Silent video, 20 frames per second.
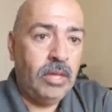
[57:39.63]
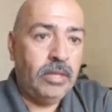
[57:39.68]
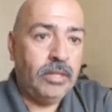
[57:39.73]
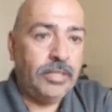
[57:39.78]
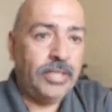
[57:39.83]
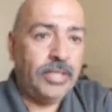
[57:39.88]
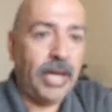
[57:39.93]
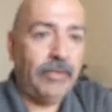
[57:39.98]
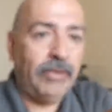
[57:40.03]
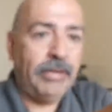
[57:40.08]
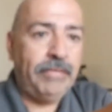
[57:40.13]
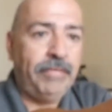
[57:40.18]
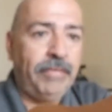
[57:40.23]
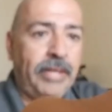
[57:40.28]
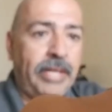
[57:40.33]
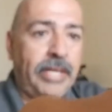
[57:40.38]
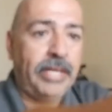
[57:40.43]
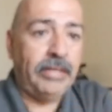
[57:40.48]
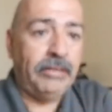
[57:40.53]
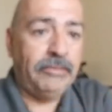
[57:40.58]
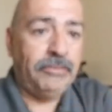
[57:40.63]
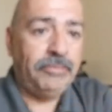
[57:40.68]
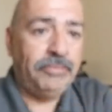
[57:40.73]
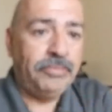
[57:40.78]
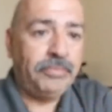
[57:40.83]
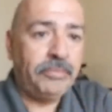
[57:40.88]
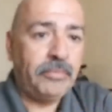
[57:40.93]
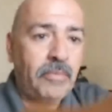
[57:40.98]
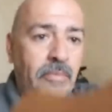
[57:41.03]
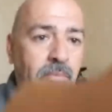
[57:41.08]
Terry Flynn.
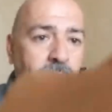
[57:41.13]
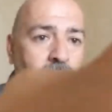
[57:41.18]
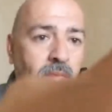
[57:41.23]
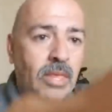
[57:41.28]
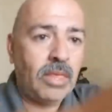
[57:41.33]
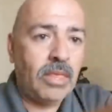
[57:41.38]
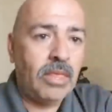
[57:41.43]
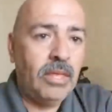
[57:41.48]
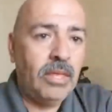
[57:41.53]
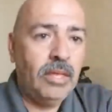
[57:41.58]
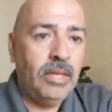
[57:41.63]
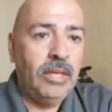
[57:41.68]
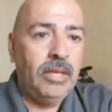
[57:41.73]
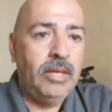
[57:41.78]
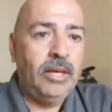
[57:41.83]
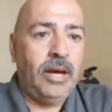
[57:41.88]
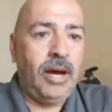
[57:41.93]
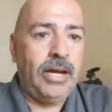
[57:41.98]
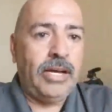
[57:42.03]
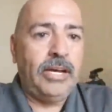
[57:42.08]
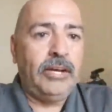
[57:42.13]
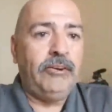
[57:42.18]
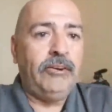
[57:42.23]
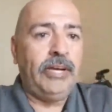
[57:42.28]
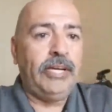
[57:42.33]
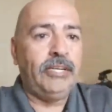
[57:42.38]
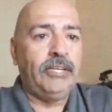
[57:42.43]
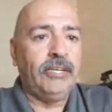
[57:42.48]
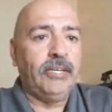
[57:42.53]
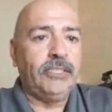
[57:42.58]
Hi, Henry.
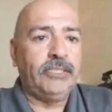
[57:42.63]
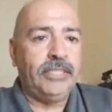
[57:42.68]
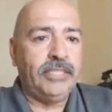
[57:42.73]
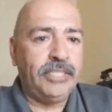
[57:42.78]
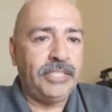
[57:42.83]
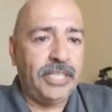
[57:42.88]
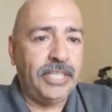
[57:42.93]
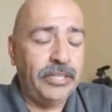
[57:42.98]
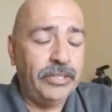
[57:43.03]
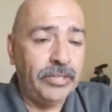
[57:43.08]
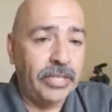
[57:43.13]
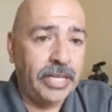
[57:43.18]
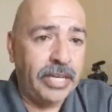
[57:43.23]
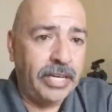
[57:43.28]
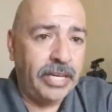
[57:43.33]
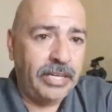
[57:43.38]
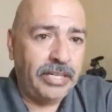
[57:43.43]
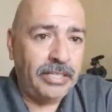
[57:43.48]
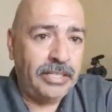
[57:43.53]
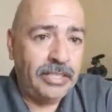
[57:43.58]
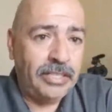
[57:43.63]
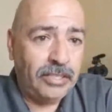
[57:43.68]
Good to see you again.